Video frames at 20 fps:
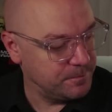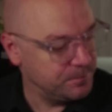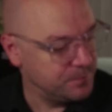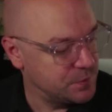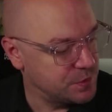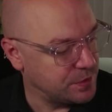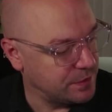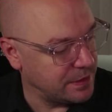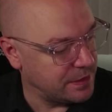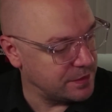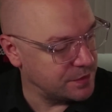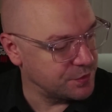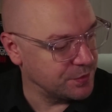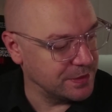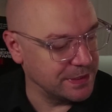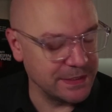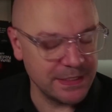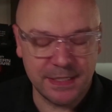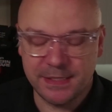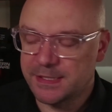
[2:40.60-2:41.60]
So now it's
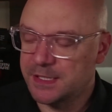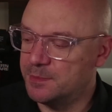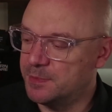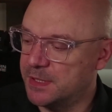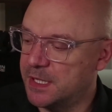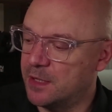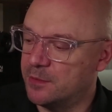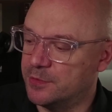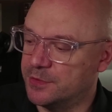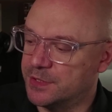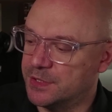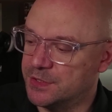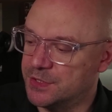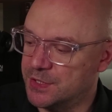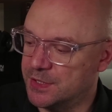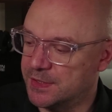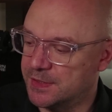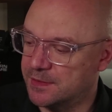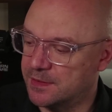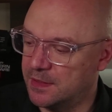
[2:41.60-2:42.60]
really nice to be able to
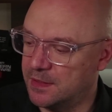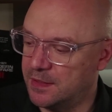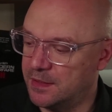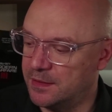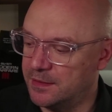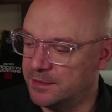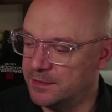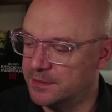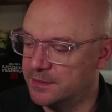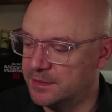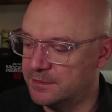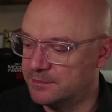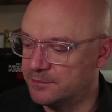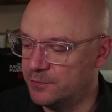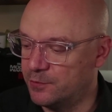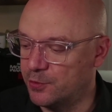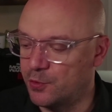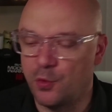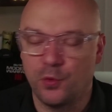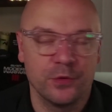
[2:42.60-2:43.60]
just
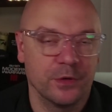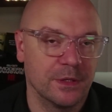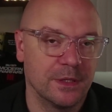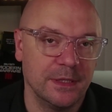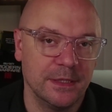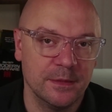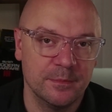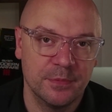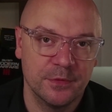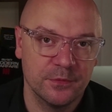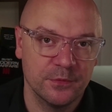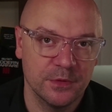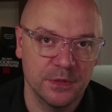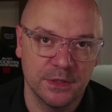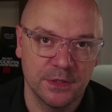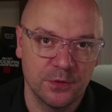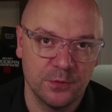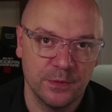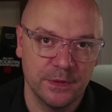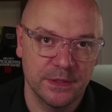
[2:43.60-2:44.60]
record a clip really
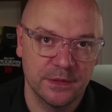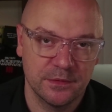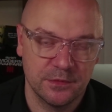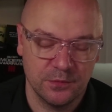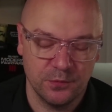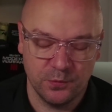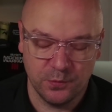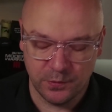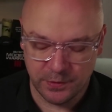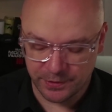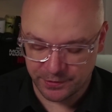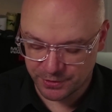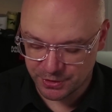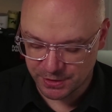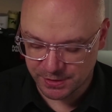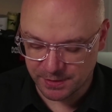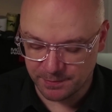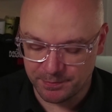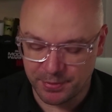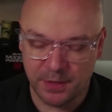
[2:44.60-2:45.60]
quick with
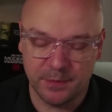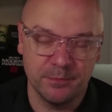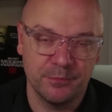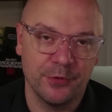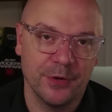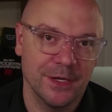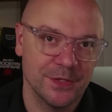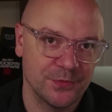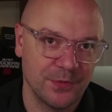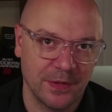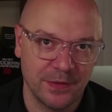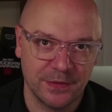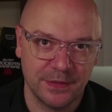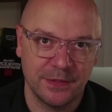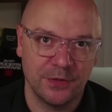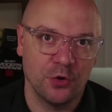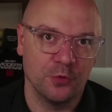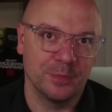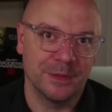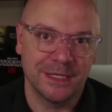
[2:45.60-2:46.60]
just a button press rather than
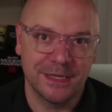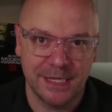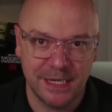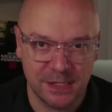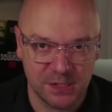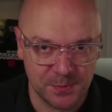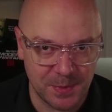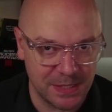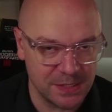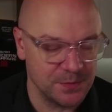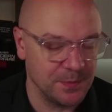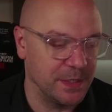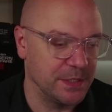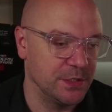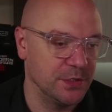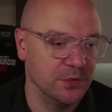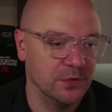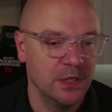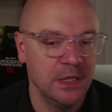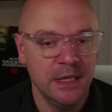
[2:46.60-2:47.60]
opening the Xbox
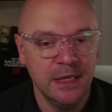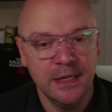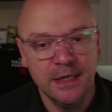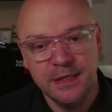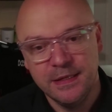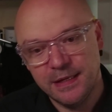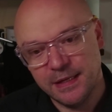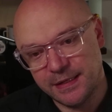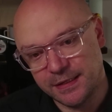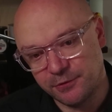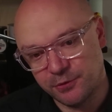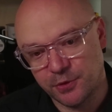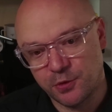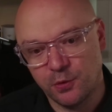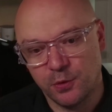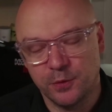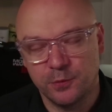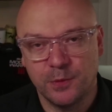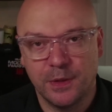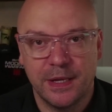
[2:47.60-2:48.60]
menu, hitting
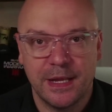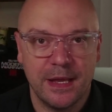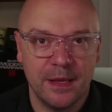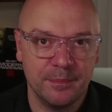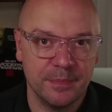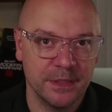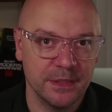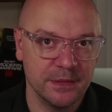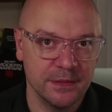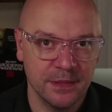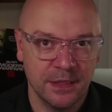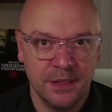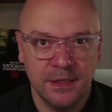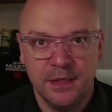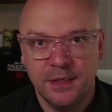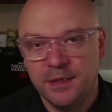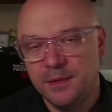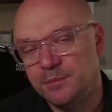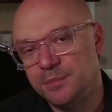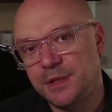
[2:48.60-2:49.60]
record what happened,
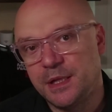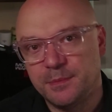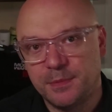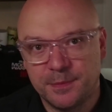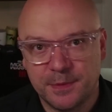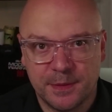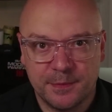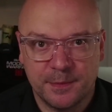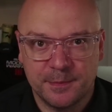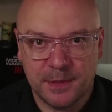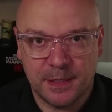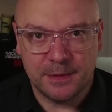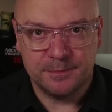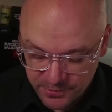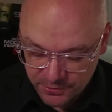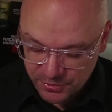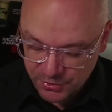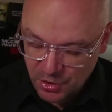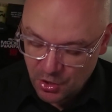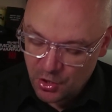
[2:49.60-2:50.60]
blah, blah, blah, blah, blah.
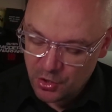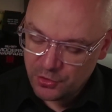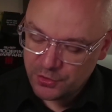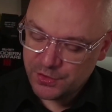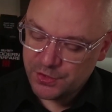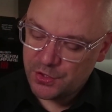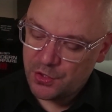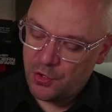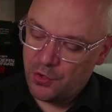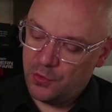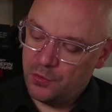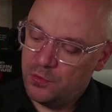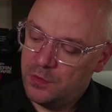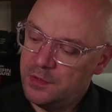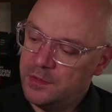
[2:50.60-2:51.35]
There's also